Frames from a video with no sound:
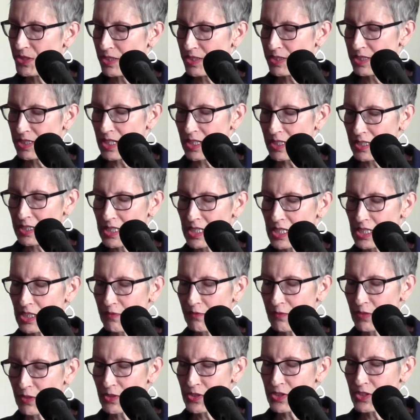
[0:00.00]
and techniques
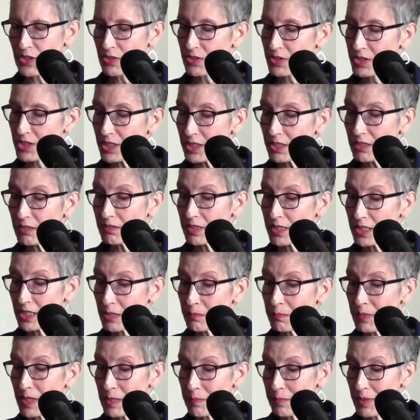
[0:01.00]
first
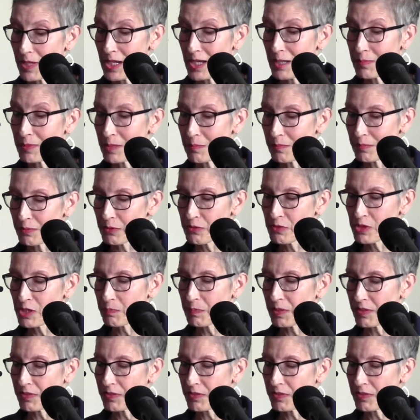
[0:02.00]
articulated by Bob and Bruce,